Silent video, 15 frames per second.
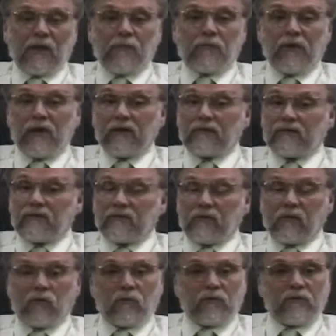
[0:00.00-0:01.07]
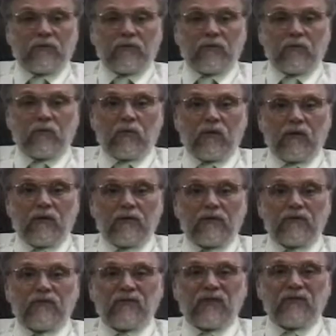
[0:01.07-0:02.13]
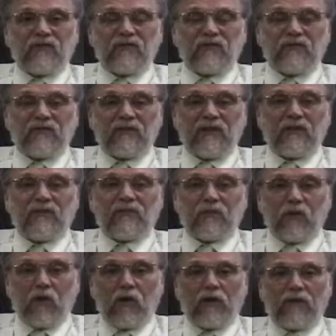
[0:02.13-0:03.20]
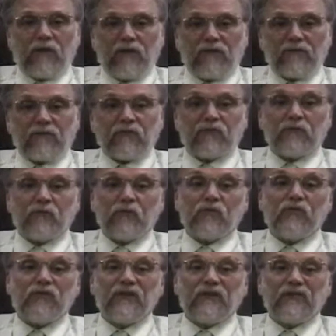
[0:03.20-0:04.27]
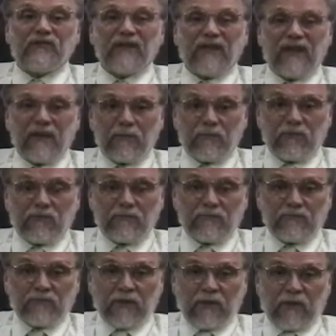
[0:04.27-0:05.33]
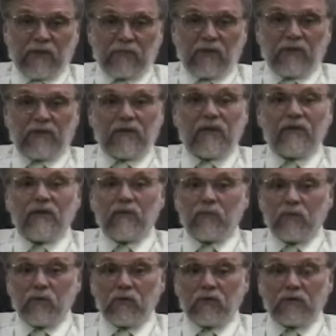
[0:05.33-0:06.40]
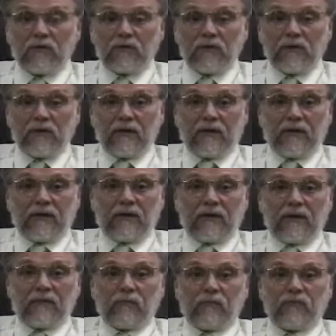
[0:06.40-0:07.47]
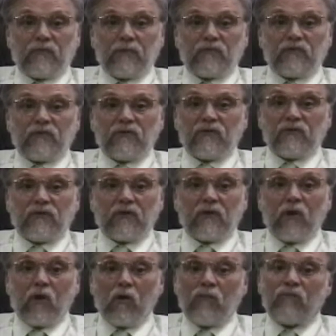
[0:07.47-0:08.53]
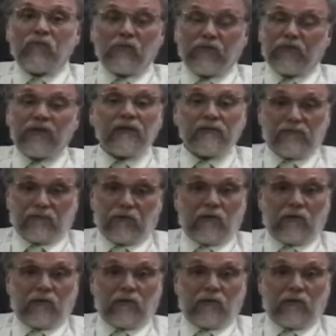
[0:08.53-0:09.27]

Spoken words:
But her redeeming quality is that she stays long enough for some good things to happen, and by the end of the book, redemption is a very hopeful thing for